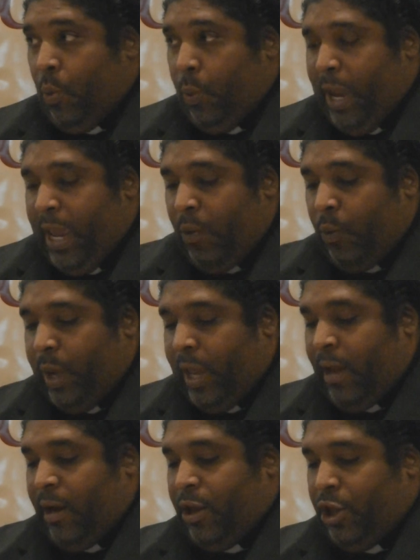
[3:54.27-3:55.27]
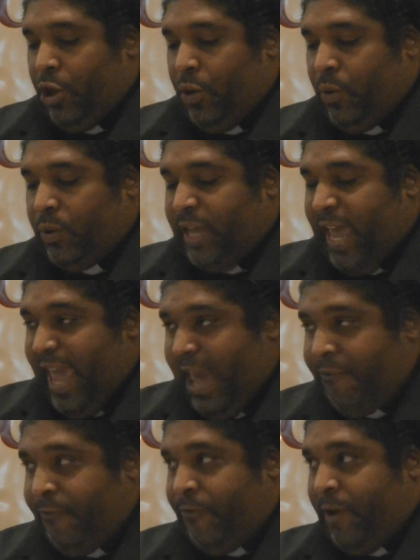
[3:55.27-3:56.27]
We will use
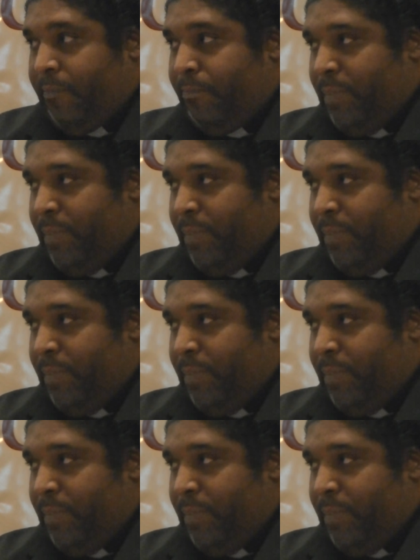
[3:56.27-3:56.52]
every